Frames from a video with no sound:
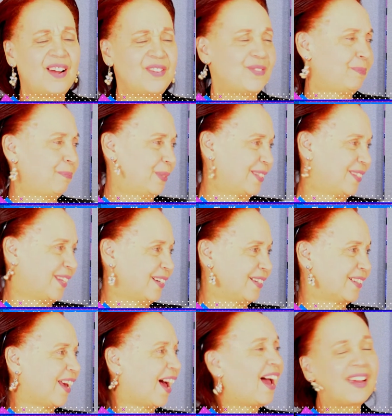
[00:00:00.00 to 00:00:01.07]

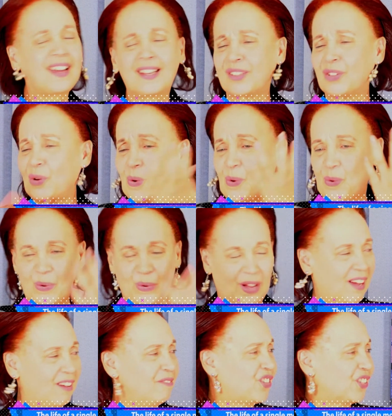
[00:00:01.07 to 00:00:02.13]
100%, I can go.
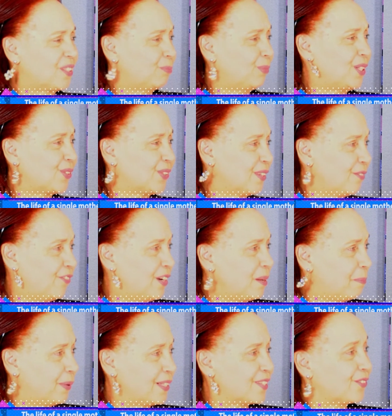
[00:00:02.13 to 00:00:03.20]
I've just been to the
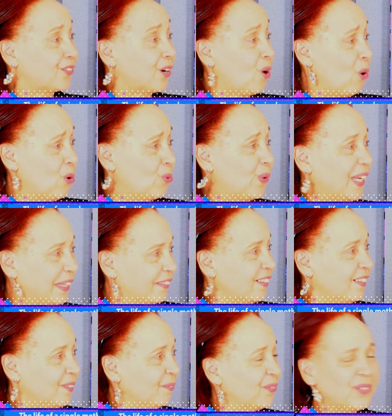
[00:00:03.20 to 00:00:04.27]
Philippines for a whole week.
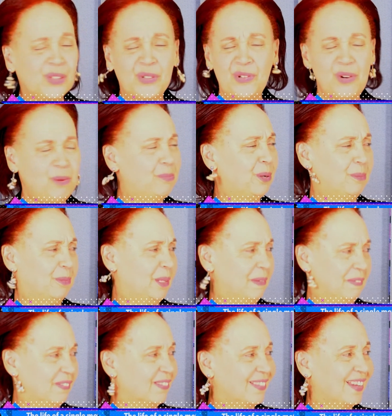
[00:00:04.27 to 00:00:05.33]
No
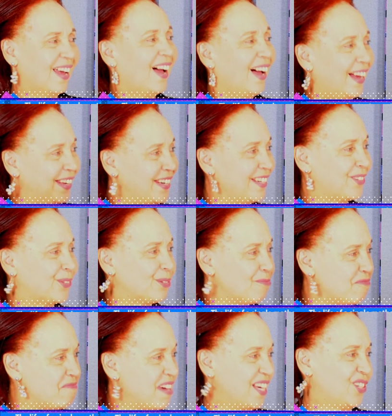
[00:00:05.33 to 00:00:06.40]
problem. And it
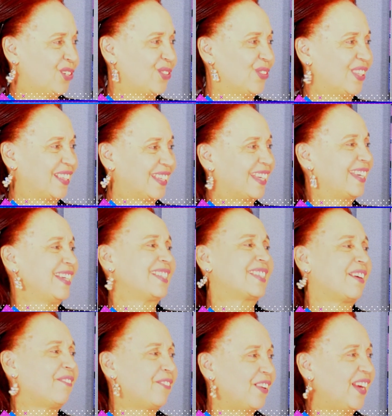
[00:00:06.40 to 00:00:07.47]
will make sure the kids
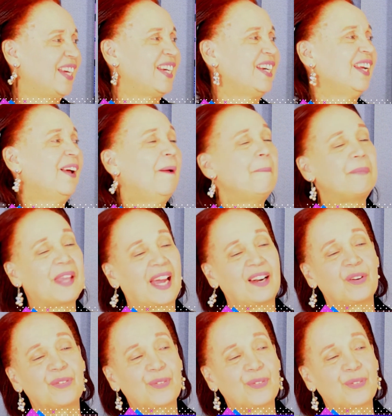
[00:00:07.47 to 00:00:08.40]
are fine. And of